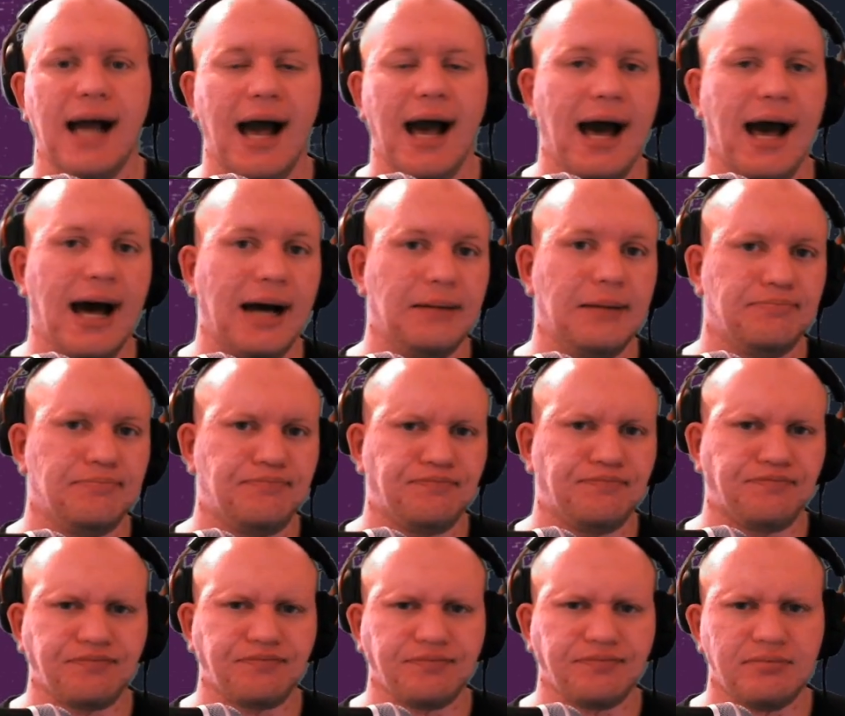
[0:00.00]
Um,
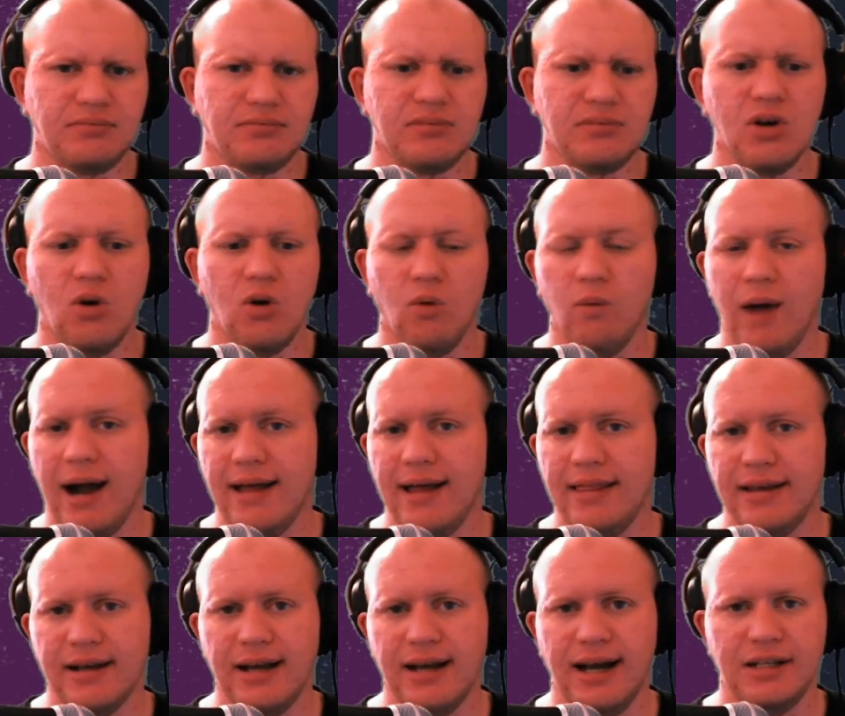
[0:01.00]

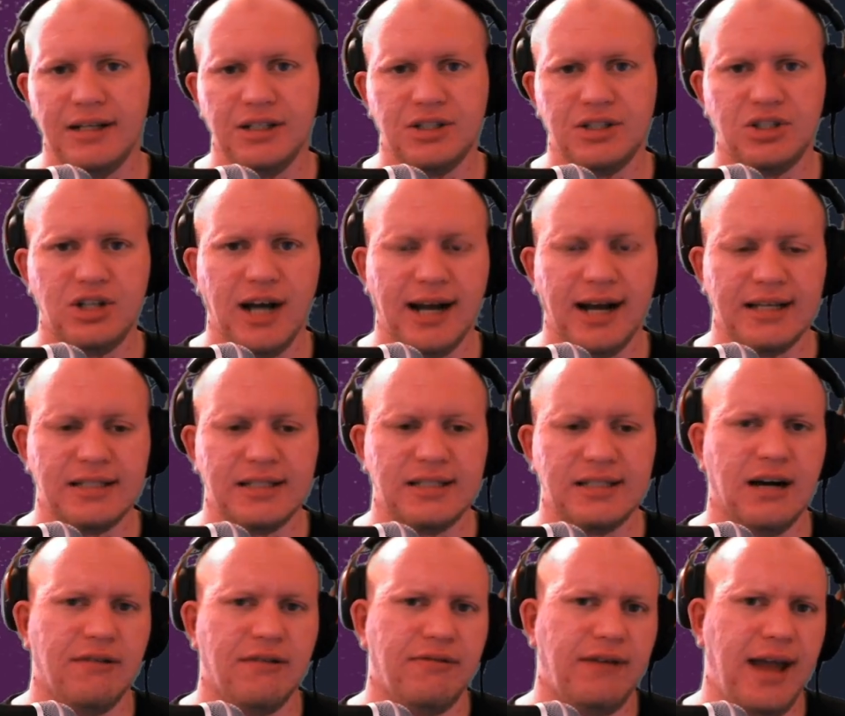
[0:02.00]
rather than kind of just chucking
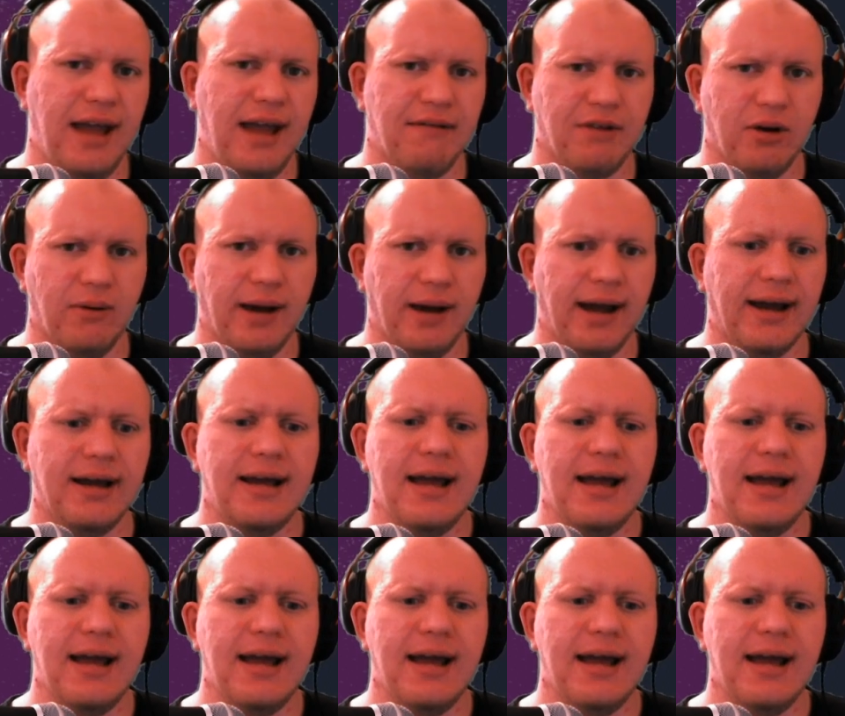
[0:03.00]
stuff everywhere.